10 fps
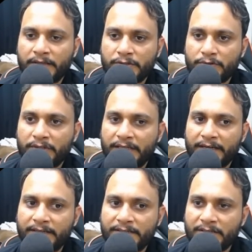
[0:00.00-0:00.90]
So the
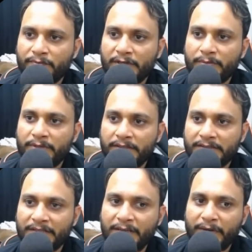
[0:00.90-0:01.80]
target sum will be
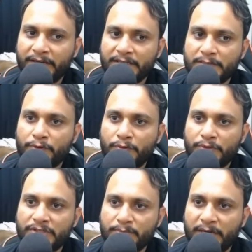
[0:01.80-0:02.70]
3 minus 4,
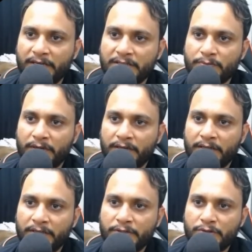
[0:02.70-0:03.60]
which is minus 1.
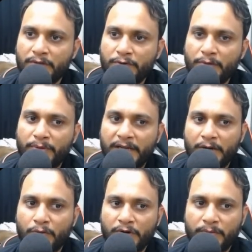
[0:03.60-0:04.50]
So if you apply
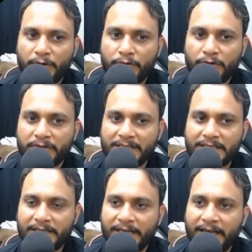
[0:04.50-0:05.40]
lower bound on this
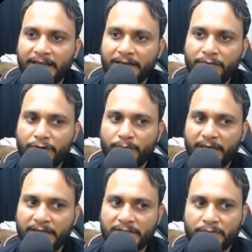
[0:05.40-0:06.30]
entire array for
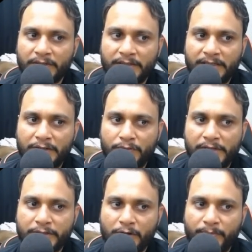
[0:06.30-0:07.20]
minus 1, then you
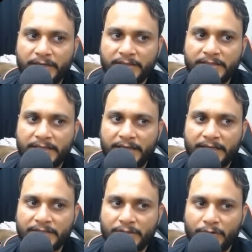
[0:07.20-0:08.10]
will stop at this
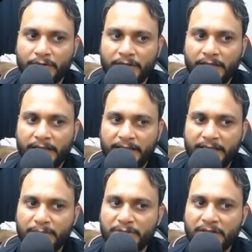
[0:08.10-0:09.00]
index 0.
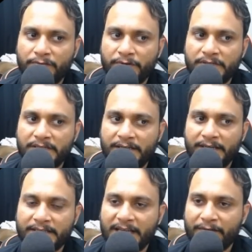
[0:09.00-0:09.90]
That means the first
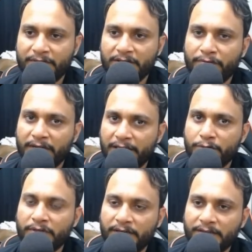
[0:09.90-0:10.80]
index having the
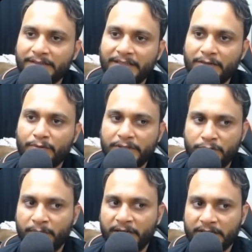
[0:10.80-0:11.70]
value greater than equals
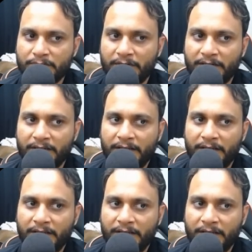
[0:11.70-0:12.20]
to minus 1.